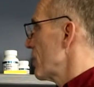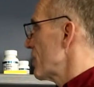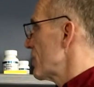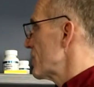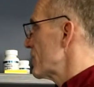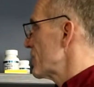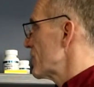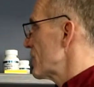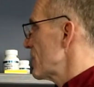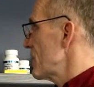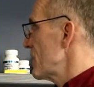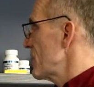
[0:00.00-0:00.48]

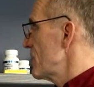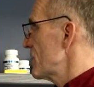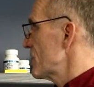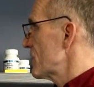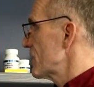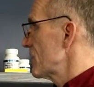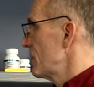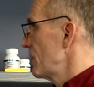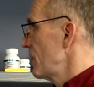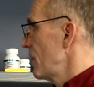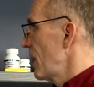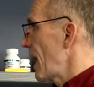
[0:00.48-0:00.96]

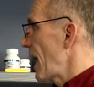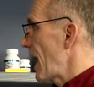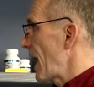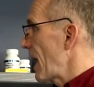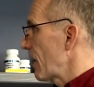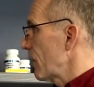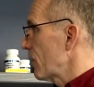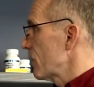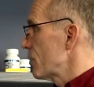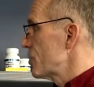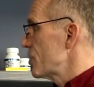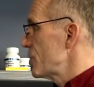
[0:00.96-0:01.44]
disease,
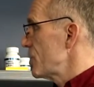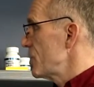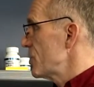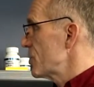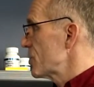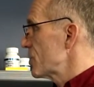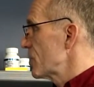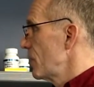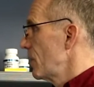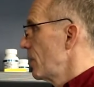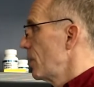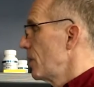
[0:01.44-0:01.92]

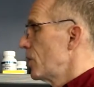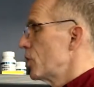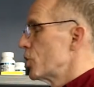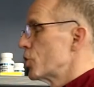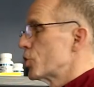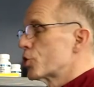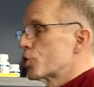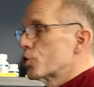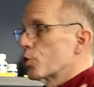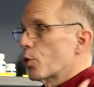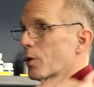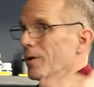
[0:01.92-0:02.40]
allergies,
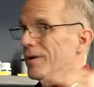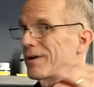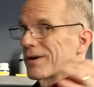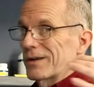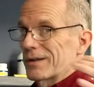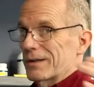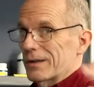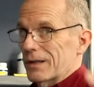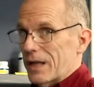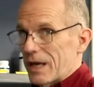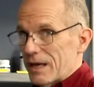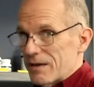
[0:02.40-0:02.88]
shortened
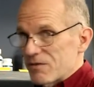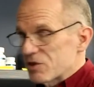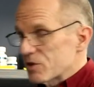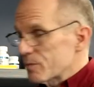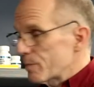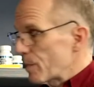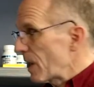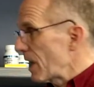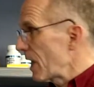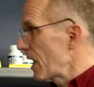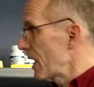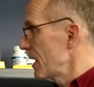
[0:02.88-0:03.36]

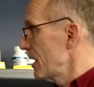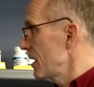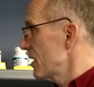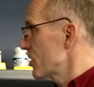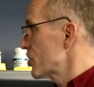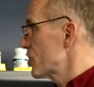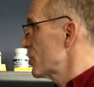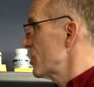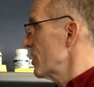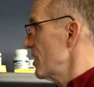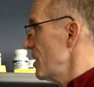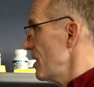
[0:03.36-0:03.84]
lifespan,
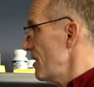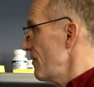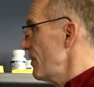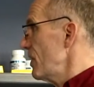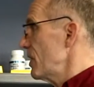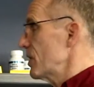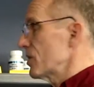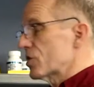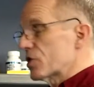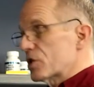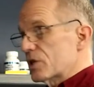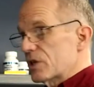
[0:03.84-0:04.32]

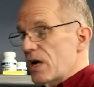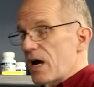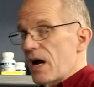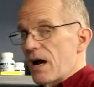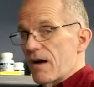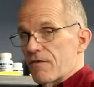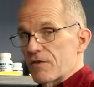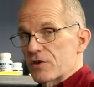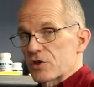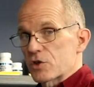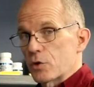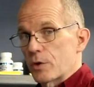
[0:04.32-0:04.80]
significant
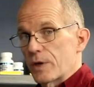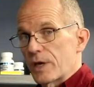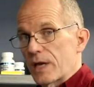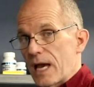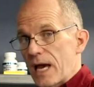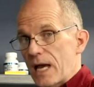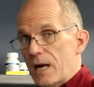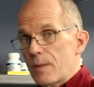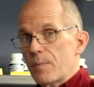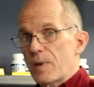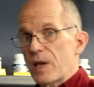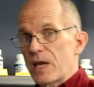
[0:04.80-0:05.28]
stuff. So you
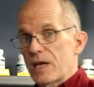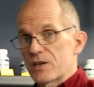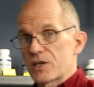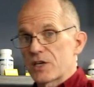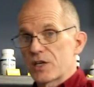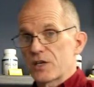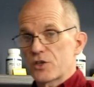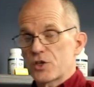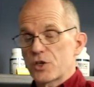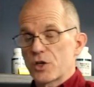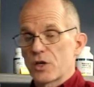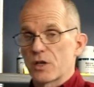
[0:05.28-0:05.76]
got to pay
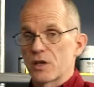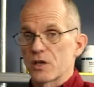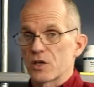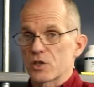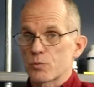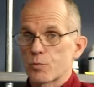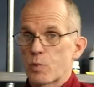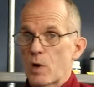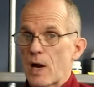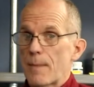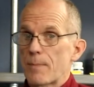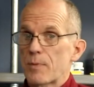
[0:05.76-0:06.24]
attention to this.
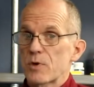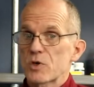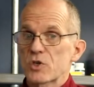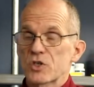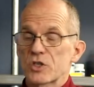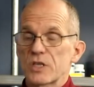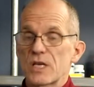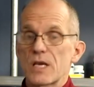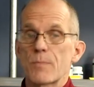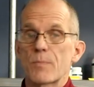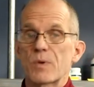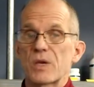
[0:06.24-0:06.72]
Proper
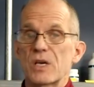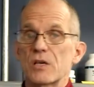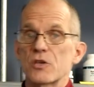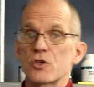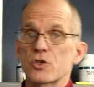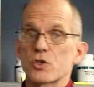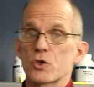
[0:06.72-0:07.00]
sleep is